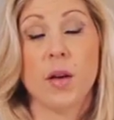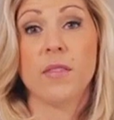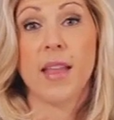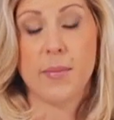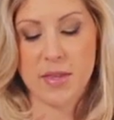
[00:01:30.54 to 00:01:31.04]

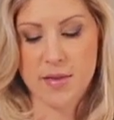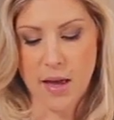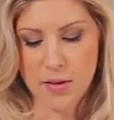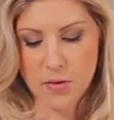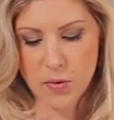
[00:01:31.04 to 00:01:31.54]
of lemon
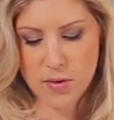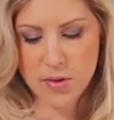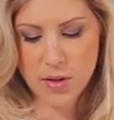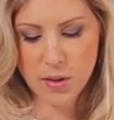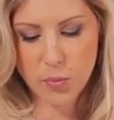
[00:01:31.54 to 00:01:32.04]
zest. So this
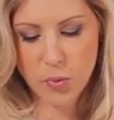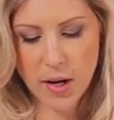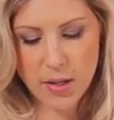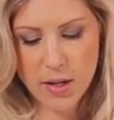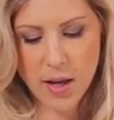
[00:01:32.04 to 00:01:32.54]
is gonna brighten it